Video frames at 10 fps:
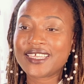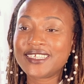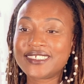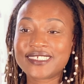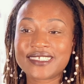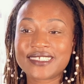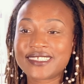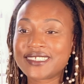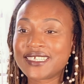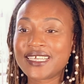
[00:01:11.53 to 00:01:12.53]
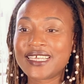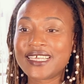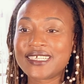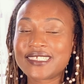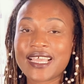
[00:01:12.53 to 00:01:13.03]
it just,
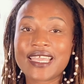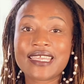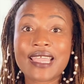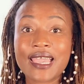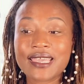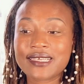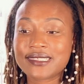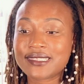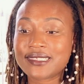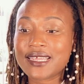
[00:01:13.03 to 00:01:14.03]
it's like yikes.